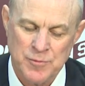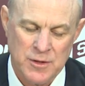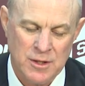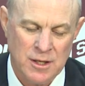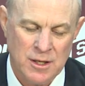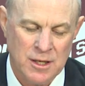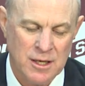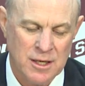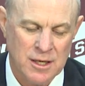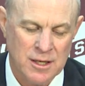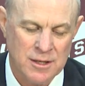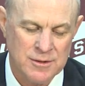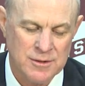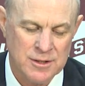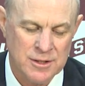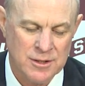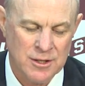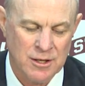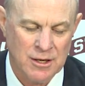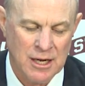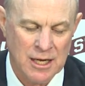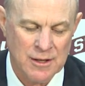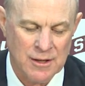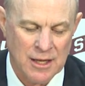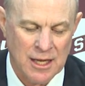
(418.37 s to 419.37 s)

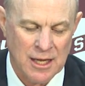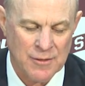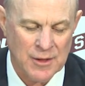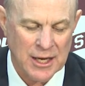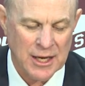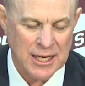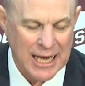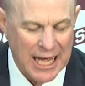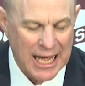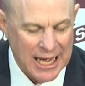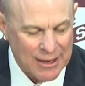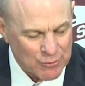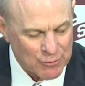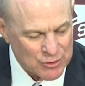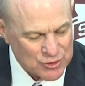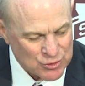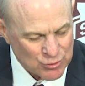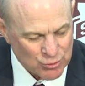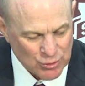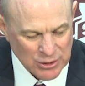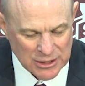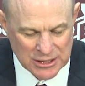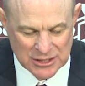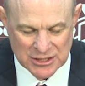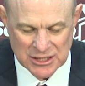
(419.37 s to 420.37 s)
I thought it was
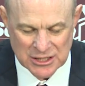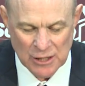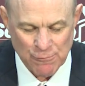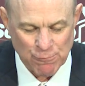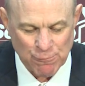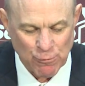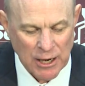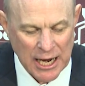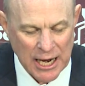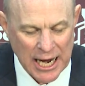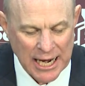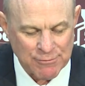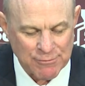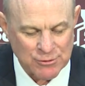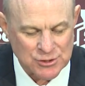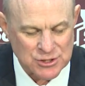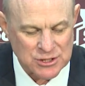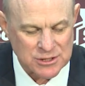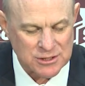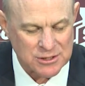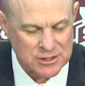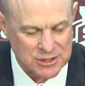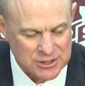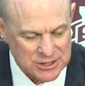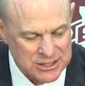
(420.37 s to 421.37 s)
really tough for
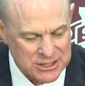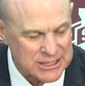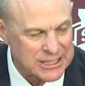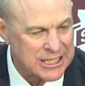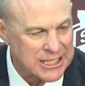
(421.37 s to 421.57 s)
Iverson because he